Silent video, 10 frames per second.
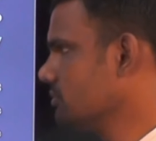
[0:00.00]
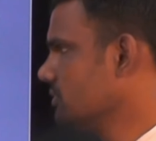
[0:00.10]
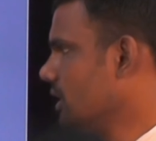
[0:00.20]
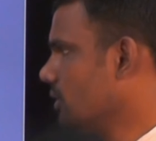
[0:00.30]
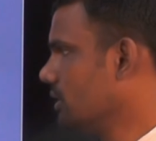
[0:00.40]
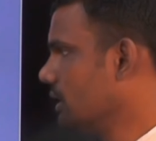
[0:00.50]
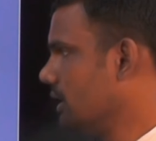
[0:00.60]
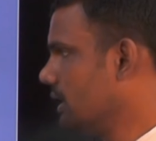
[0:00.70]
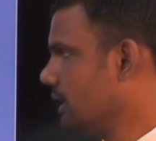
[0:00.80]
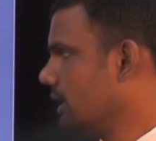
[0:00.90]
Now,
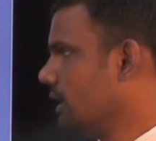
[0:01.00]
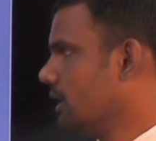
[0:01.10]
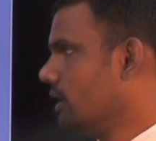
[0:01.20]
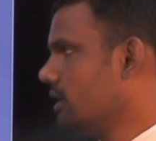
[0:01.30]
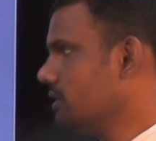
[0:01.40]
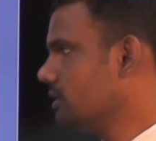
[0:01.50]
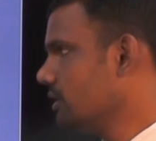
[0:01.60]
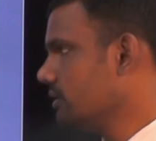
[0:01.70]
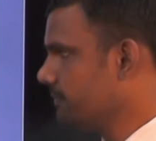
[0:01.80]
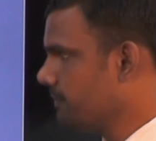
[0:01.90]

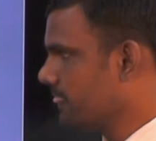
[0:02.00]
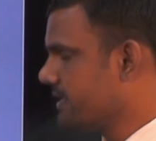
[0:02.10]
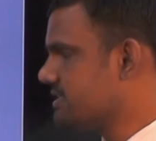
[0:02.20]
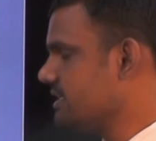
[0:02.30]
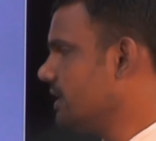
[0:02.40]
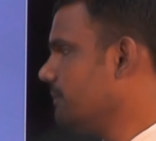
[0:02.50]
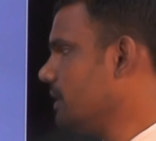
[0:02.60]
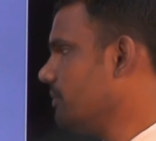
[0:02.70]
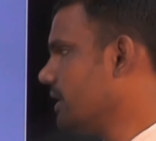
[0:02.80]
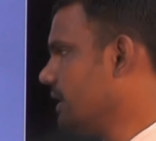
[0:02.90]
another
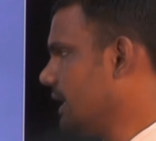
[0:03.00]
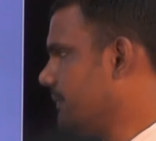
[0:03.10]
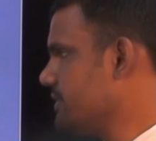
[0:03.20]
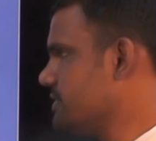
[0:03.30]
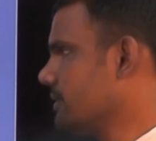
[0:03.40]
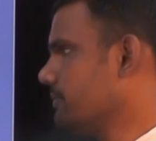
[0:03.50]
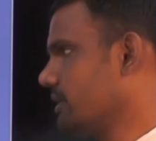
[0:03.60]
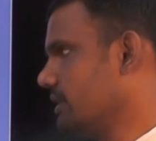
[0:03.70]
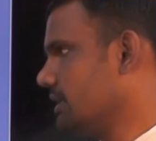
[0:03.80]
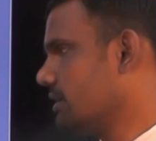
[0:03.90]
CAPM and efficient
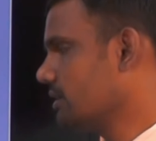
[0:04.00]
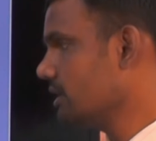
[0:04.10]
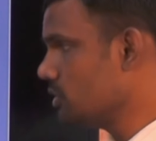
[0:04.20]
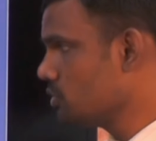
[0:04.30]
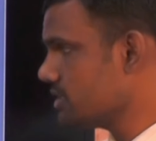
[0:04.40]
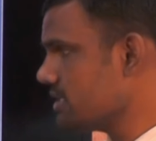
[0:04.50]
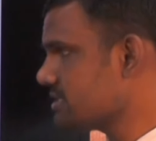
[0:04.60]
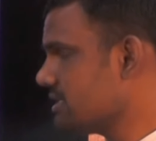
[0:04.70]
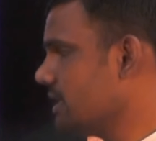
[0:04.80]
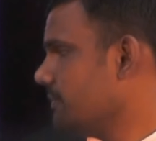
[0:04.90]
frontier. Using
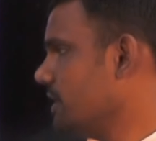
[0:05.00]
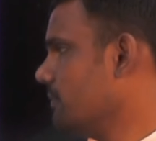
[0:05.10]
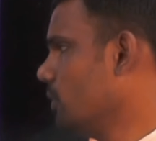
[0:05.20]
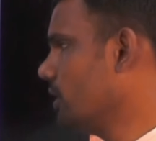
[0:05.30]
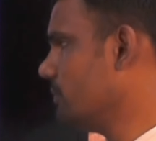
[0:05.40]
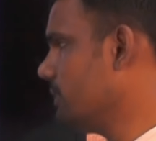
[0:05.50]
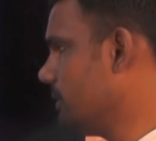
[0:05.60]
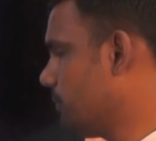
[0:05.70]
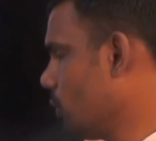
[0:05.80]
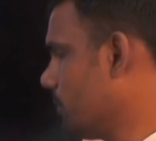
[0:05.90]
CAPM model
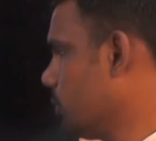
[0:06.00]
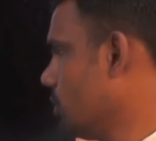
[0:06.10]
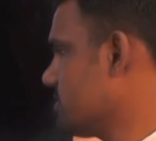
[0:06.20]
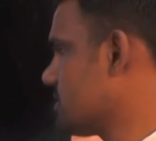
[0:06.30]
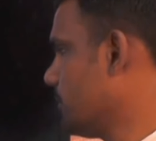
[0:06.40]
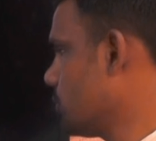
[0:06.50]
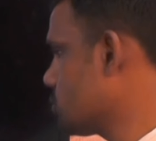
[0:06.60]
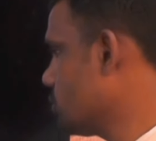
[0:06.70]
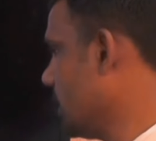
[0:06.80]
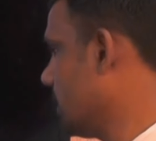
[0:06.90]
build portfolio is supposed
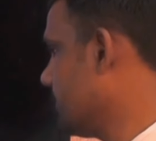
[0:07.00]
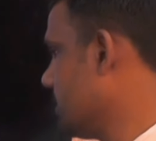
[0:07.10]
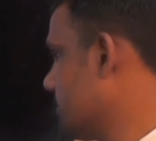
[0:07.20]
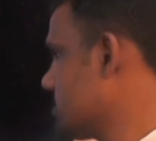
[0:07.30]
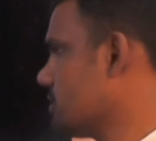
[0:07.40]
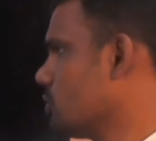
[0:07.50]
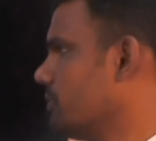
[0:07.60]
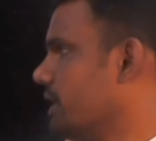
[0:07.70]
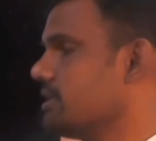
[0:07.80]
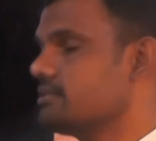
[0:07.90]
to help investor to
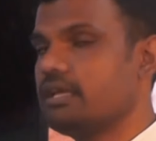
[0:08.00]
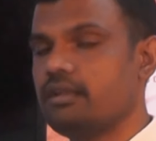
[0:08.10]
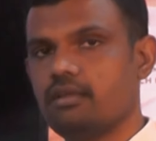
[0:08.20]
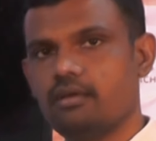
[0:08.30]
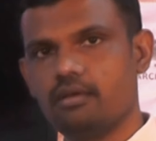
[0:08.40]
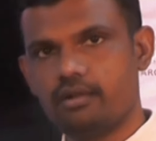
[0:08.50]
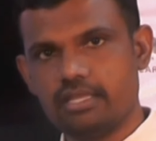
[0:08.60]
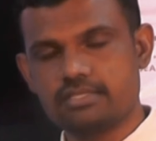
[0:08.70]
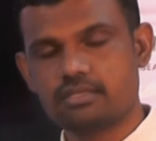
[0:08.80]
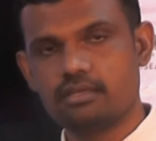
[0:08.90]
manage their
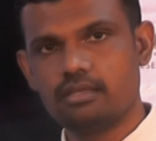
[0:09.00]
risk.